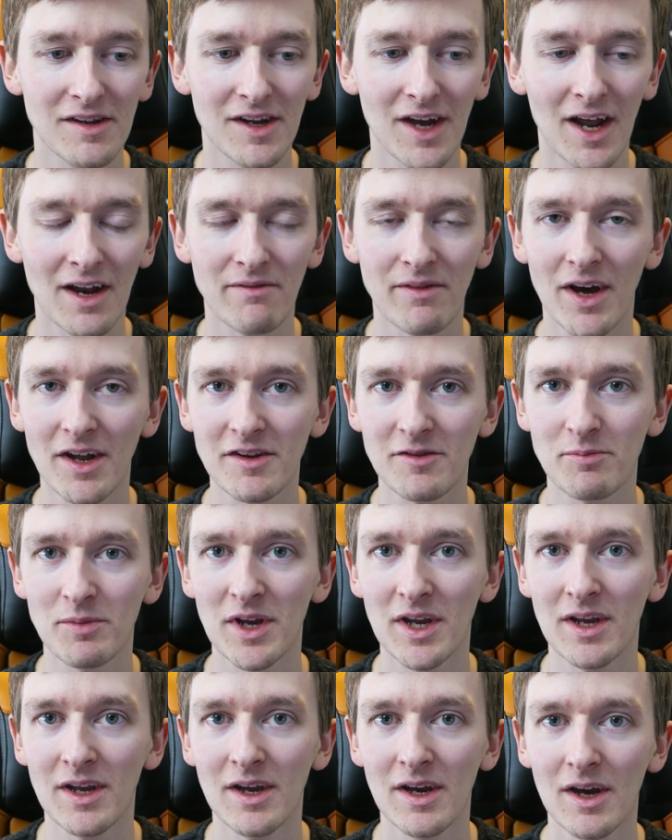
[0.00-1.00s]
kind of ask
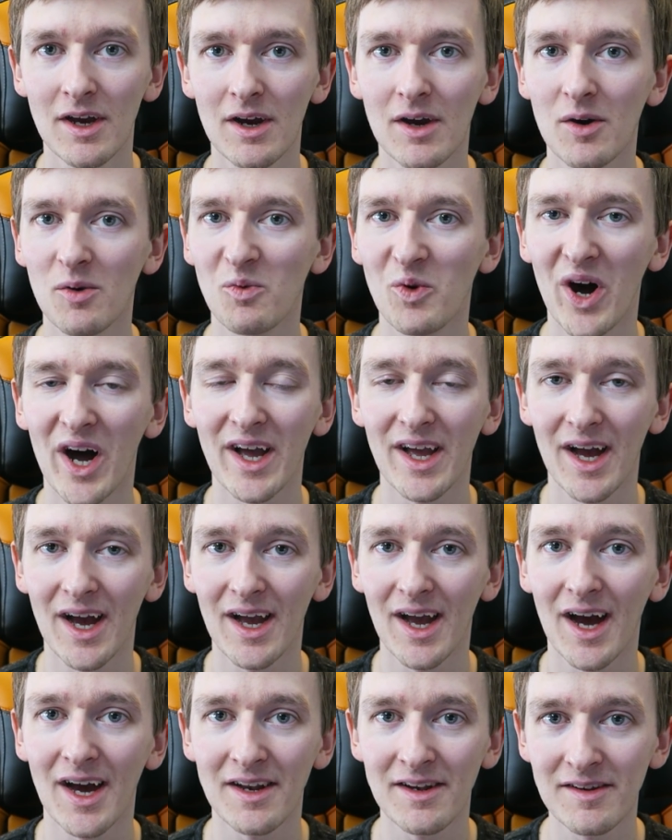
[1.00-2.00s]
me why I
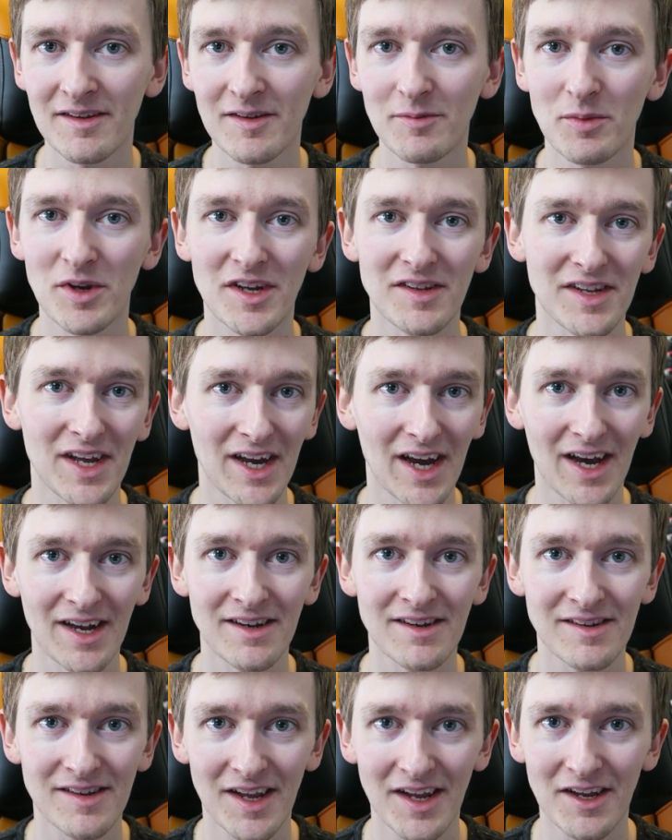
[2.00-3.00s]
hadn't, because I
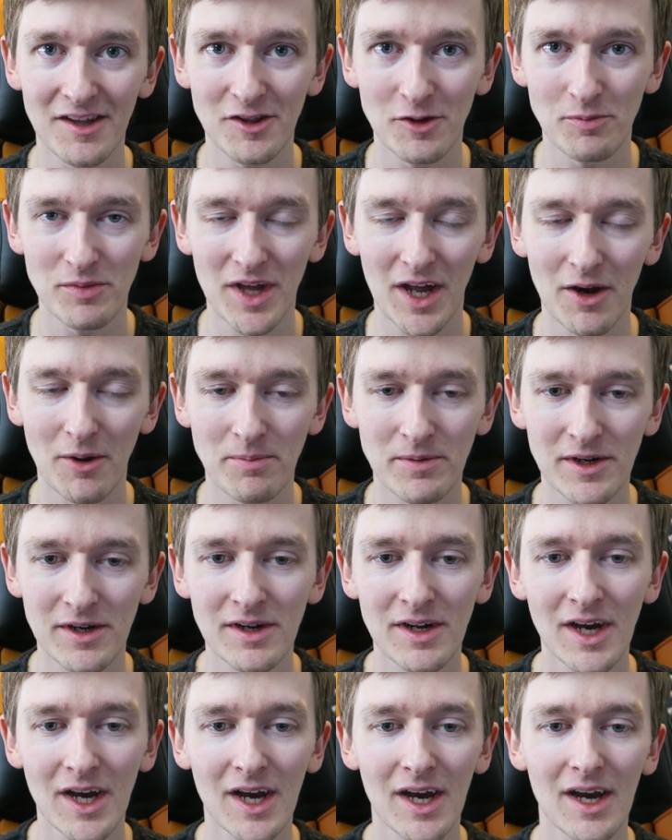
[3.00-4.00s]
hadn't taken up that
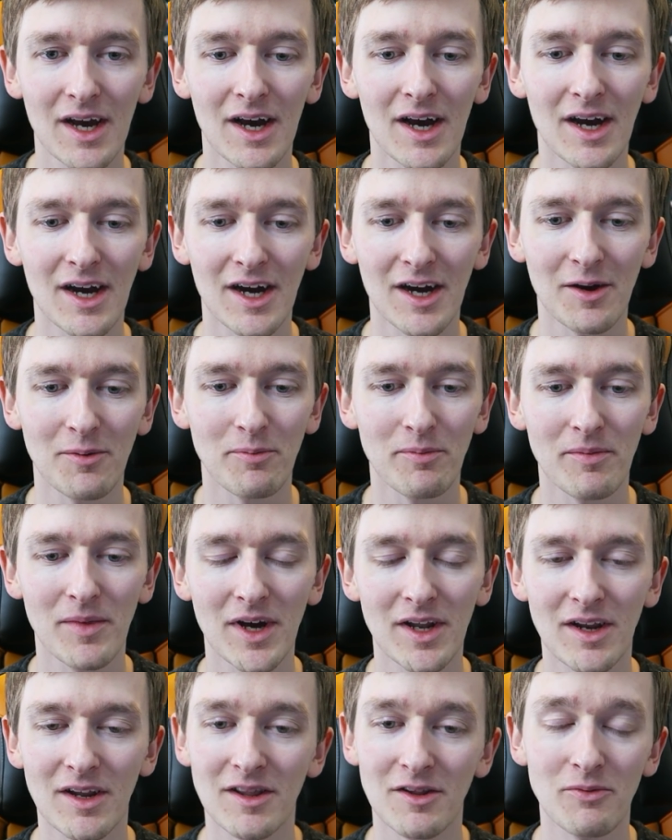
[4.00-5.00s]
option.
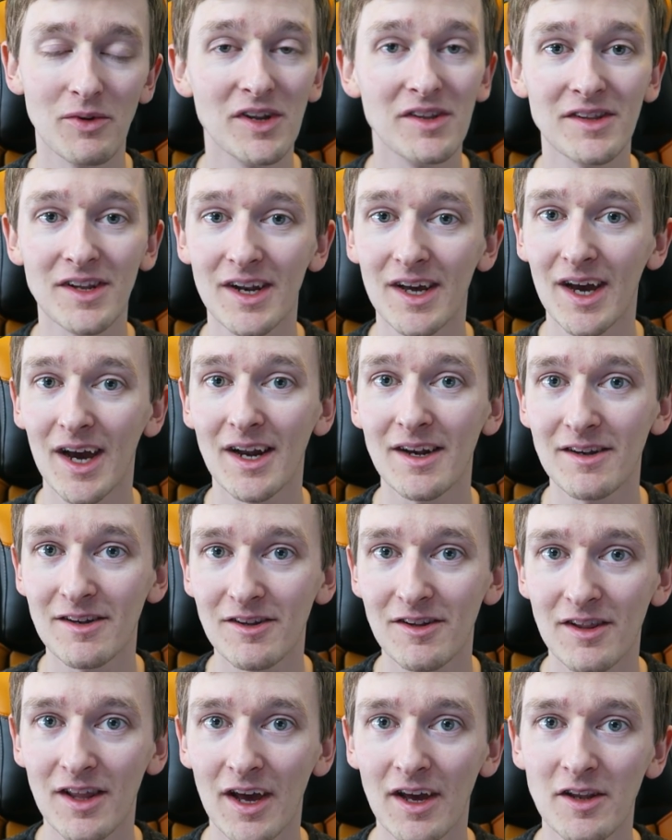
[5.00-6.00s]
And the reason that I hadn't
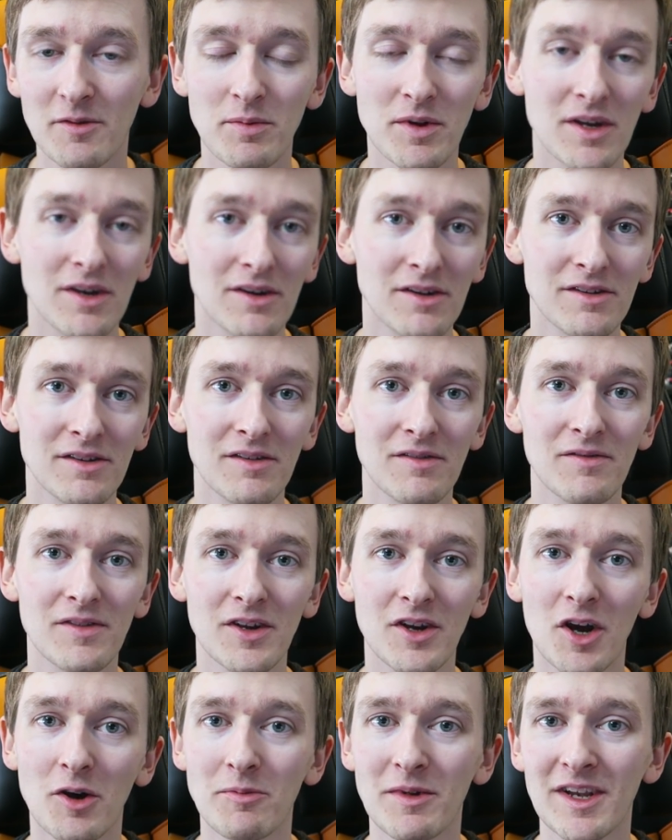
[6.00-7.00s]
done that is because of the
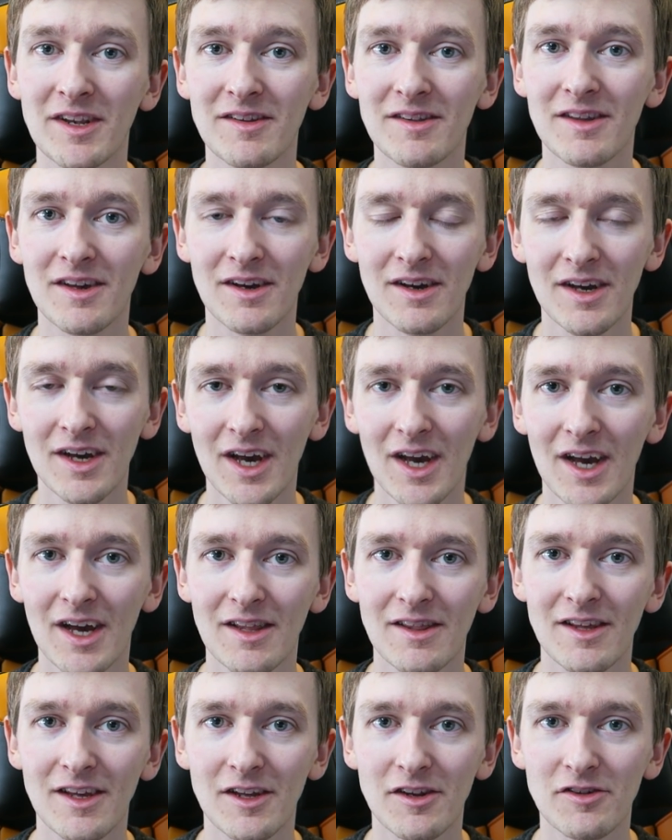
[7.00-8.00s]
comments that
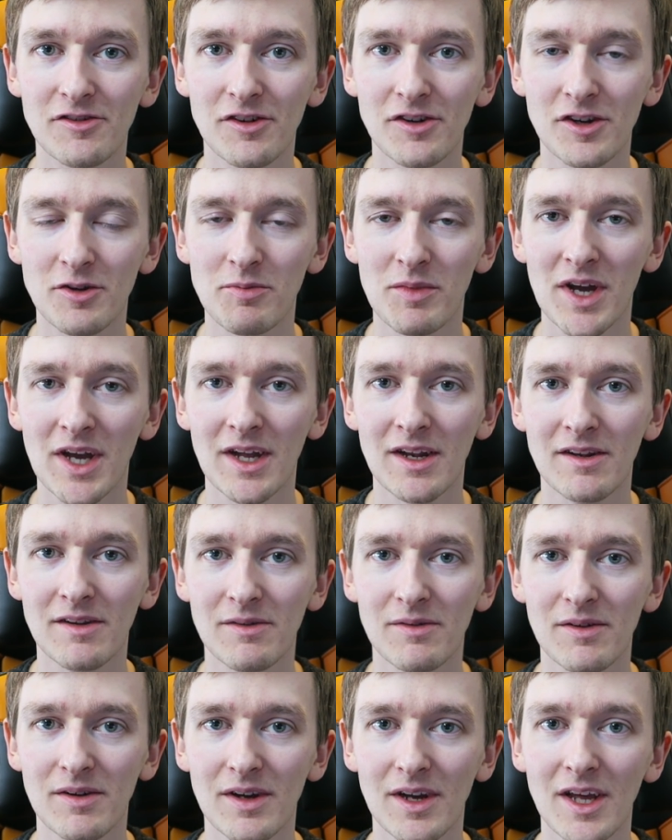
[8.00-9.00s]
the instructor made
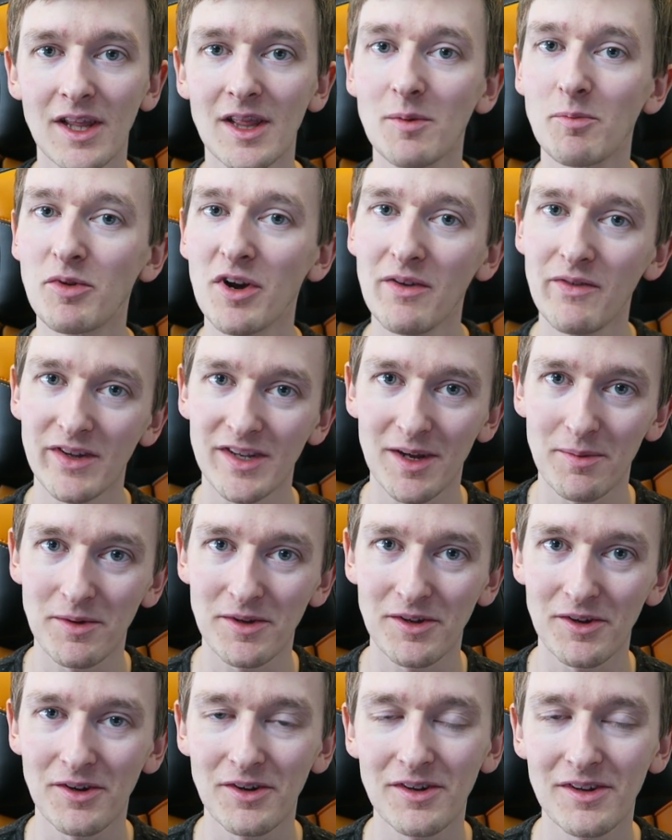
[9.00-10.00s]
in the previous
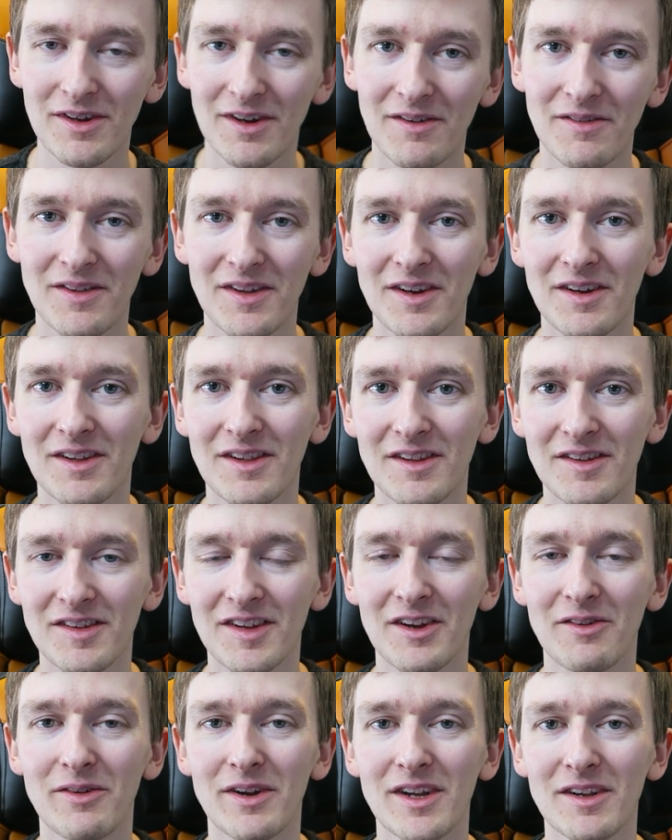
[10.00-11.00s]
episode of the
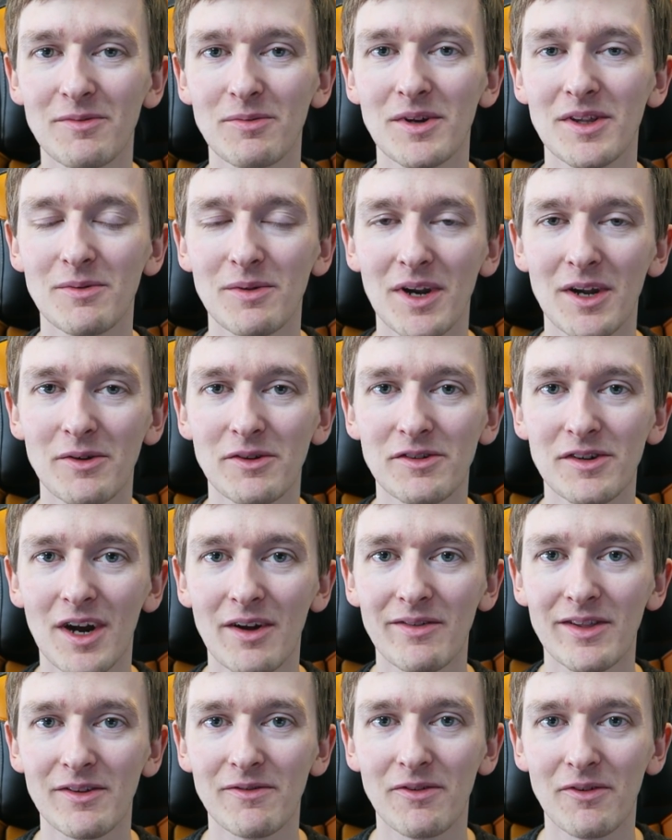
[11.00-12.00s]
series with when I was
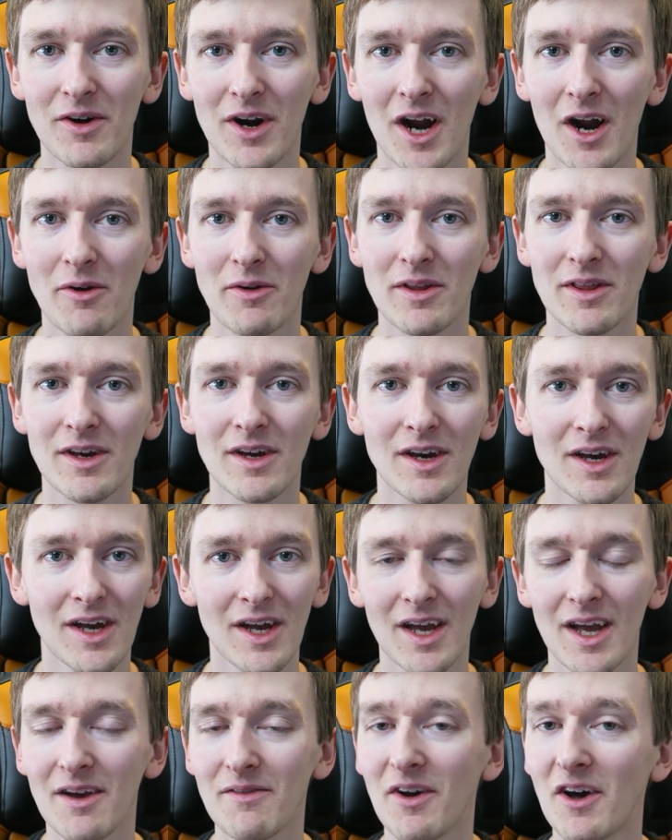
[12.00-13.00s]
driving the Ferrari, that
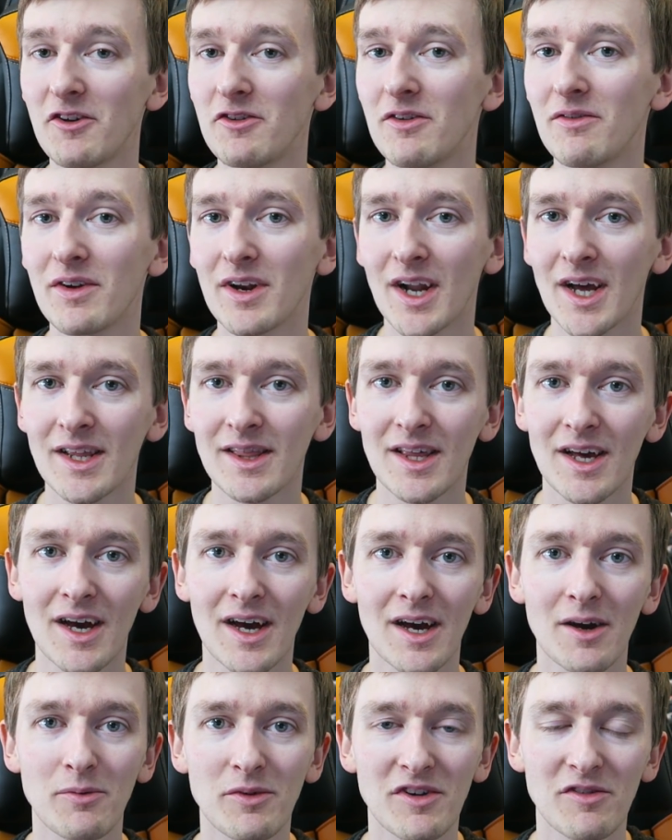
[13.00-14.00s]
if I'd driven like that,
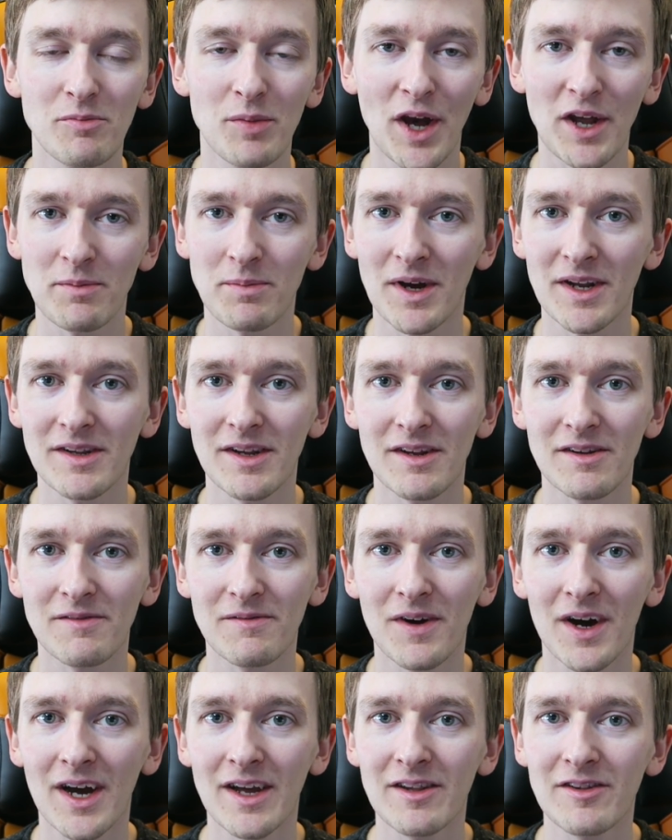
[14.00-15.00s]
I would have passed my test
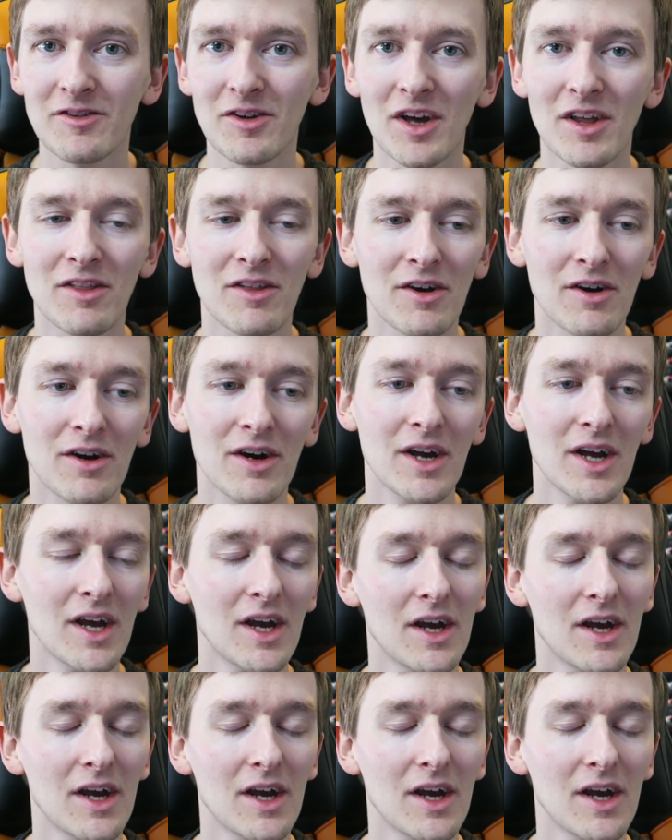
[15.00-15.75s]
fine. So I thought,